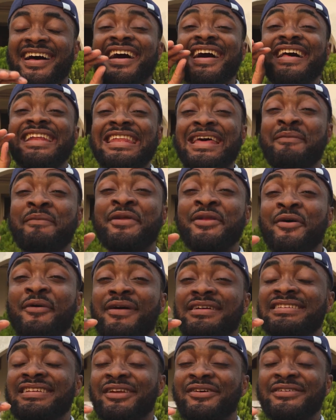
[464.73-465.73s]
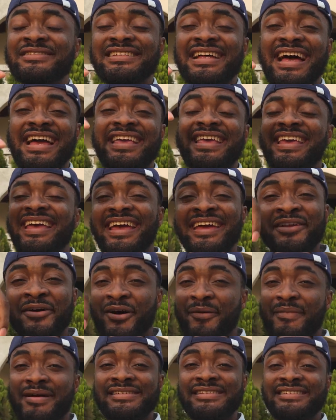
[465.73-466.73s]
Let me know what it looks like in the
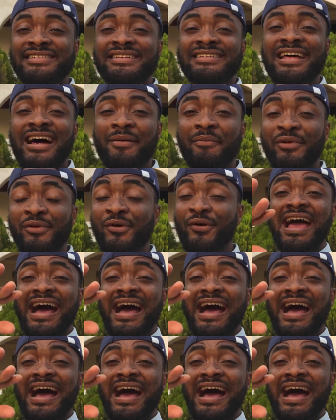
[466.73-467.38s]
comment section down below.